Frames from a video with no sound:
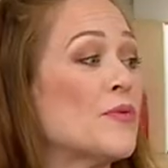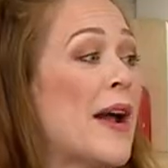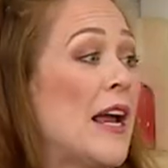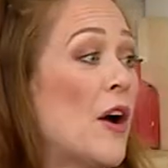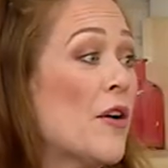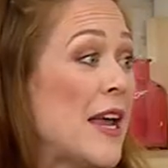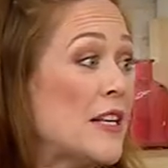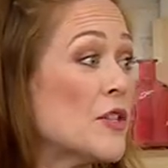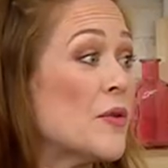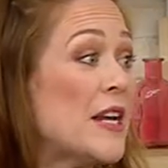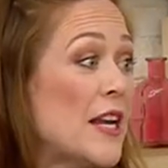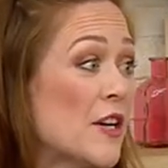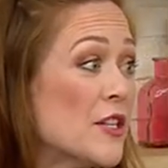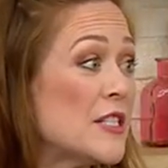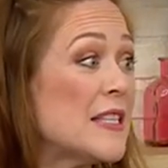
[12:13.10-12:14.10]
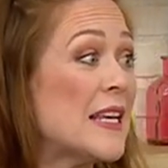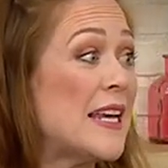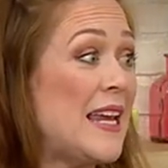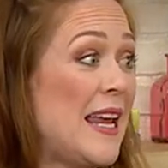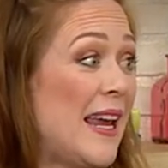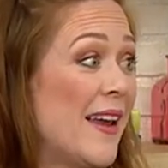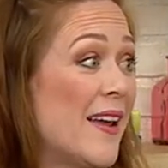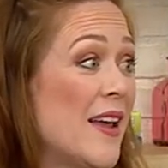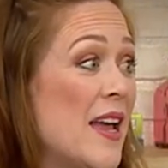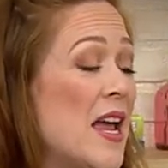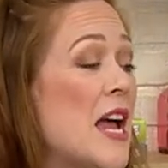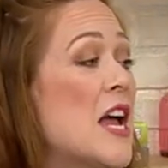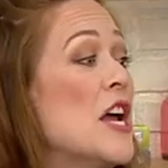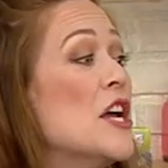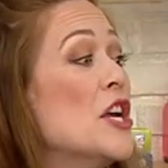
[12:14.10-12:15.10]
right. Okay, so here's the key.
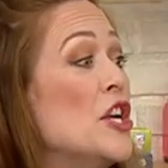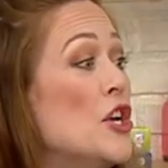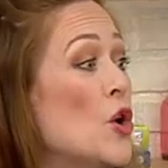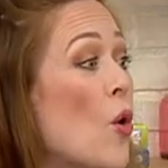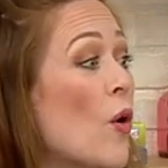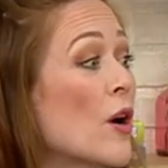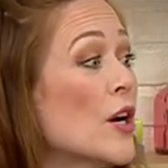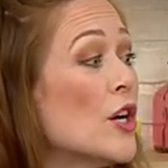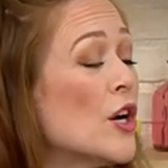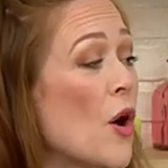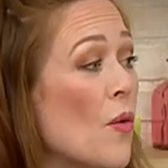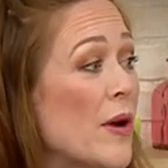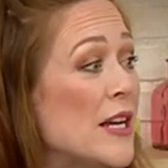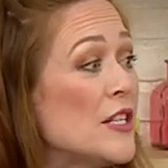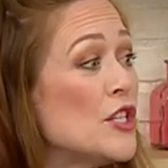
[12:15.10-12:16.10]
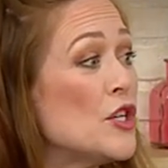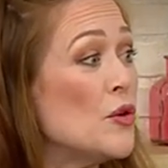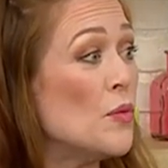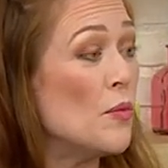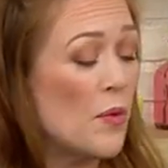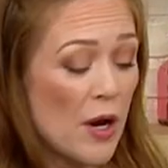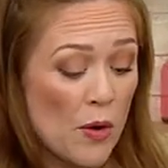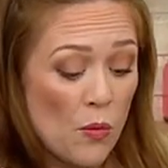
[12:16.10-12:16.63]
You're going to